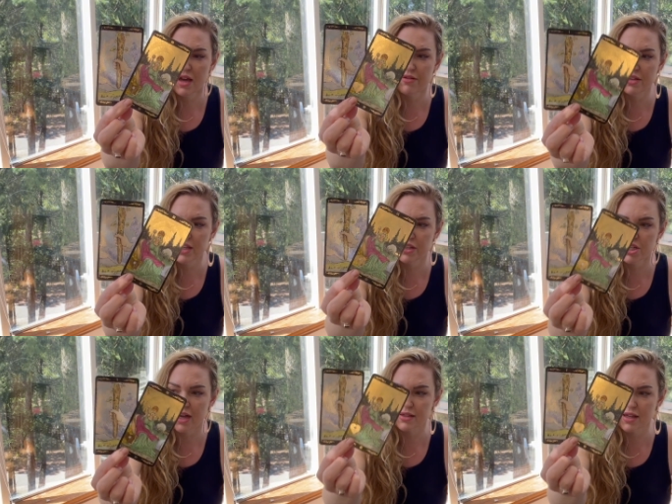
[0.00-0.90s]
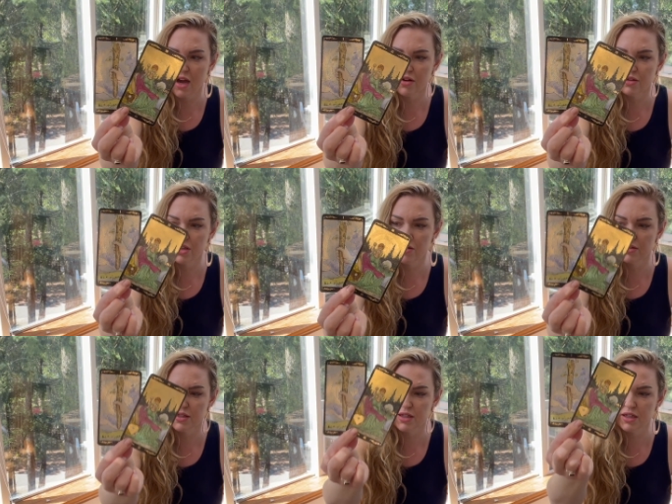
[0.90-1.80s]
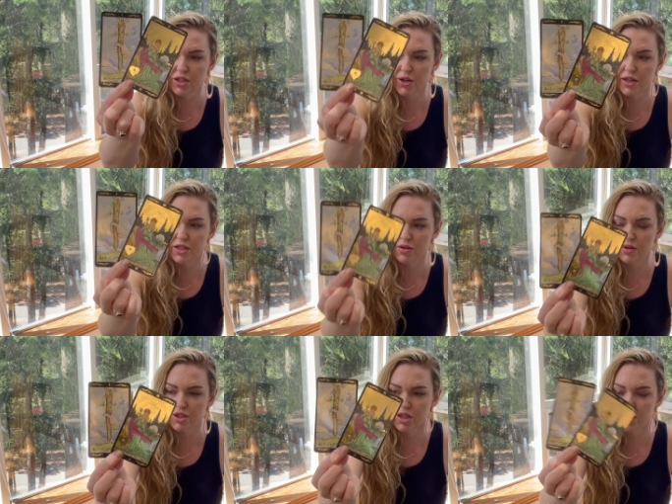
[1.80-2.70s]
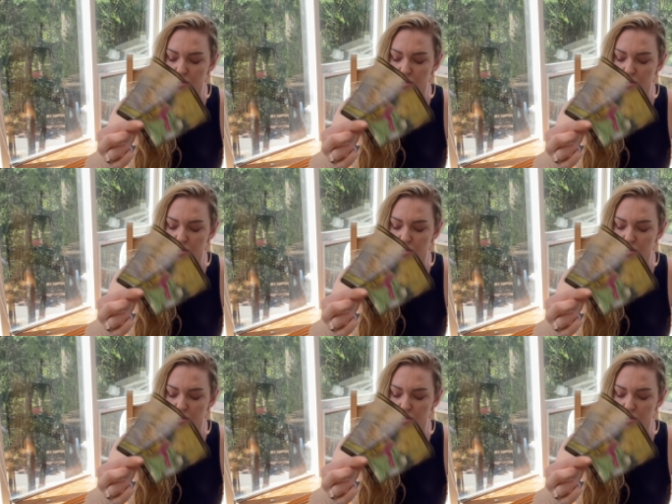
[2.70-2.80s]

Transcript: Everything checks out. You're listening to your intuition.